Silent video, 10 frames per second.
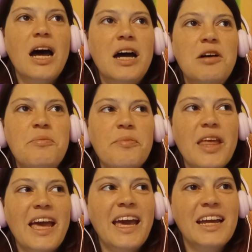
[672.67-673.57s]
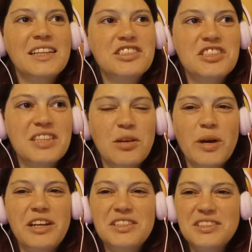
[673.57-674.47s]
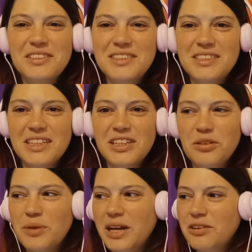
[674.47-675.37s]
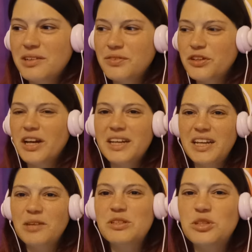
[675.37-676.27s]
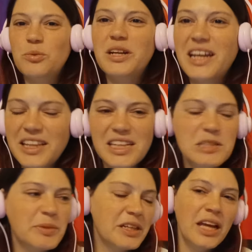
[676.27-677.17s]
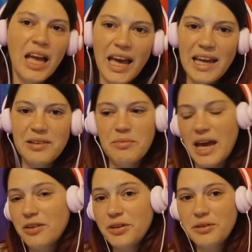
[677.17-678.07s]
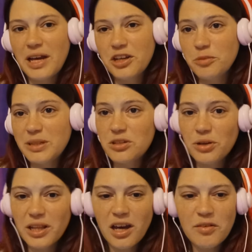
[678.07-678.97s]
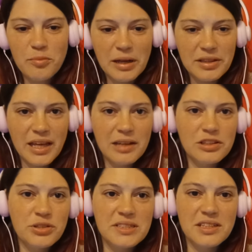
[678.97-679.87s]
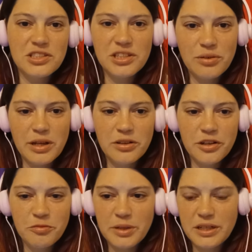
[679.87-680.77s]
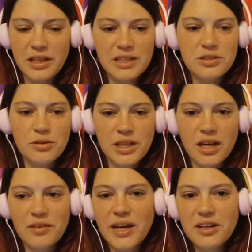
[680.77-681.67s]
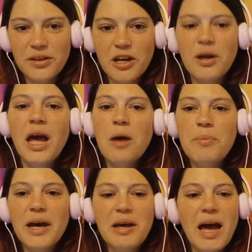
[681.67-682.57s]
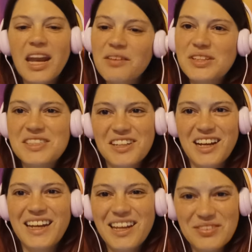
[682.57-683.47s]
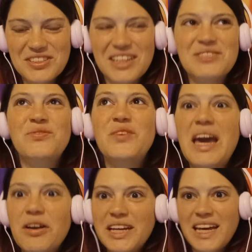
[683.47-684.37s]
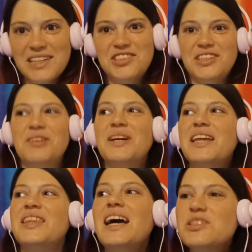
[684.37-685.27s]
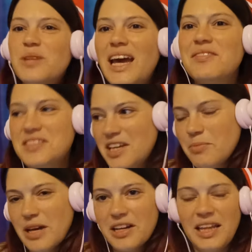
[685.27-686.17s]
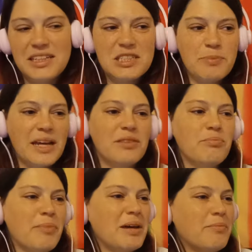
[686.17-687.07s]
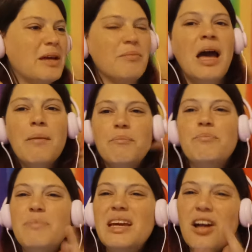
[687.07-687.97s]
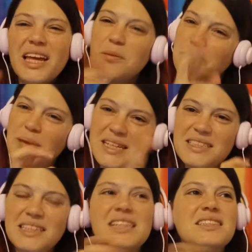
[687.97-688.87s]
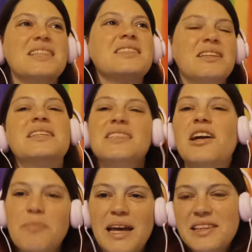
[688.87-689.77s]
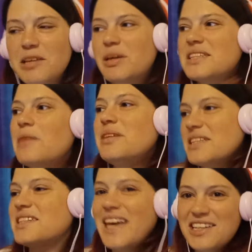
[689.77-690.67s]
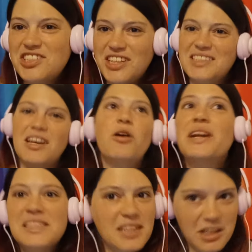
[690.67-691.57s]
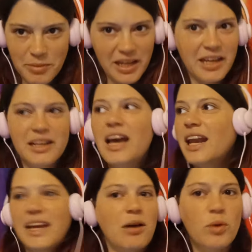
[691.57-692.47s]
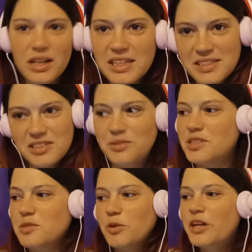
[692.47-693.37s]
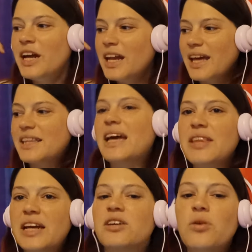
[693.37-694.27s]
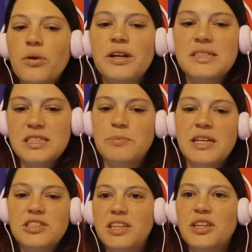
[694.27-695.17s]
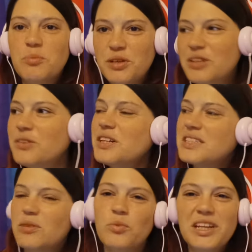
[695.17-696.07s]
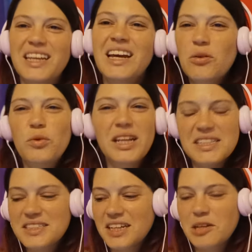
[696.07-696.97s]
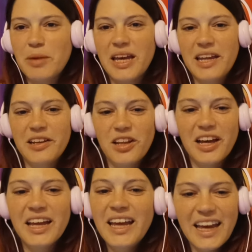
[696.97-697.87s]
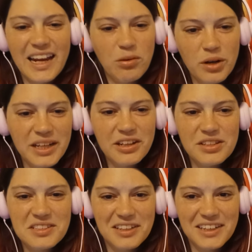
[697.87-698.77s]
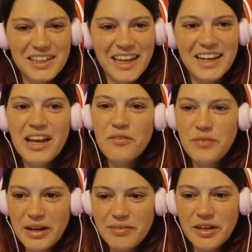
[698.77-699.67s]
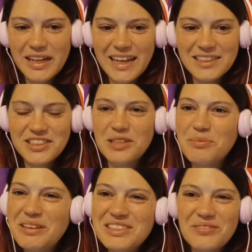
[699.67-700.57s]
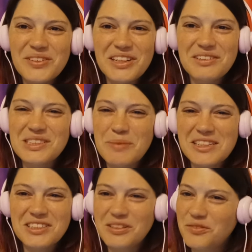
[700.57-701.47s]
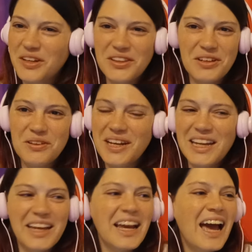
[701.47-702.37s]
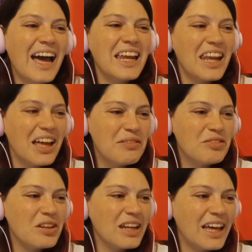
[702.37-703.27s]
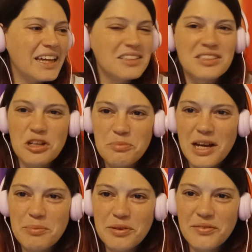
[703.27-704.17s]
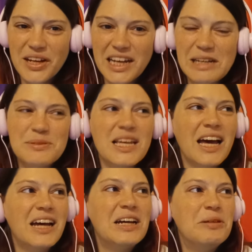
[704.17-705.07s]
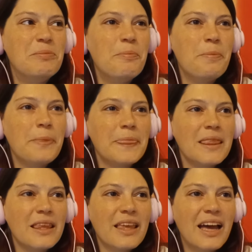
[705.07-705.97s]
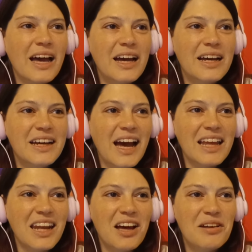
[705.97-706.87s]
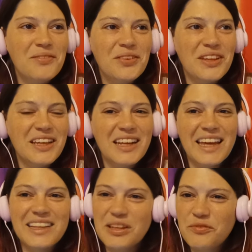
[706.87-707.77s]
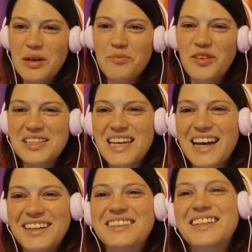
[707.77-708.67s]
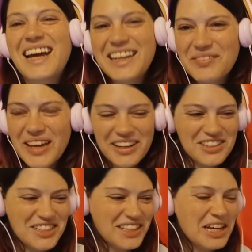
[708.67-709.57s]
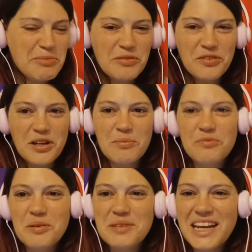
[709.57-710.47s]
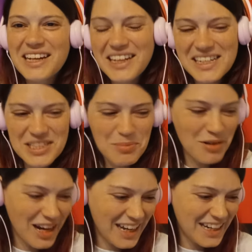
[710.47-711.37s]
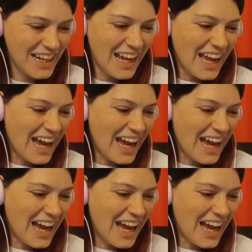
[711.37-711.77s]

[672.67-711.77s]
um, and it's just like why are you still sticking around if you're not getting what you want out of this but and i don't know i could be totally off about that the translation i read could have been like totally off i don't know but i love this song i love this song it's very catchy okay that's what i have to say about it like despite my my me calling it basic doesn't necessarily is not a bad thing because that means it's catchy it's already stuck in my head like i want to listen to it some more like that that chorus especially in the pre-chorus like really really stuck in my head a lot and i want to hear the song again very very catchy the music video is especially fun though okay like I loved the like soap opera vibes. Um, uh, I loved the like the femme fatale kind of energy coming from from Dani as the bride.